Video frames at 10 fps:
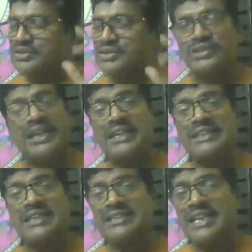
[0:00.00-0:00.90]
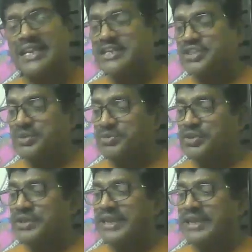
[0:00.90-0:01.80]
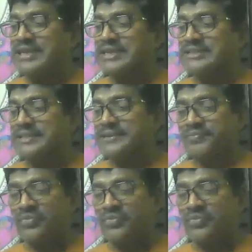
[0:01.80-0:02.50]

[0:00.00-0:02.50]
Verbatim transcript: So that, the second attribute is